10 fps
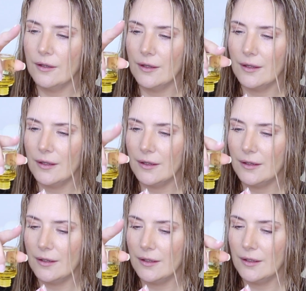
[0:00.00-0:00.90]
drops
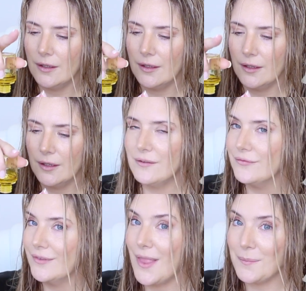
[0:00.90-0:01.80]
there
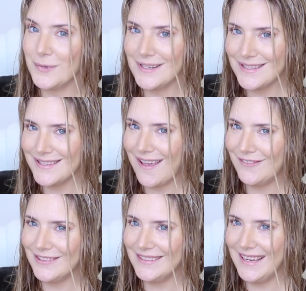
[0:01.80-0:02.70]
of number
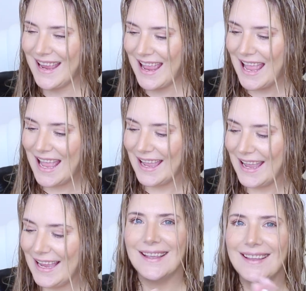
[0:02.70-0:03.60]
7,
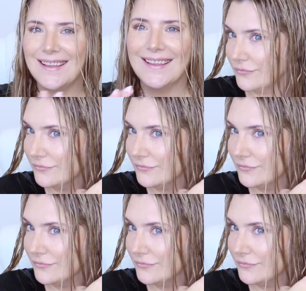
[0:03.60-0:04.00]
and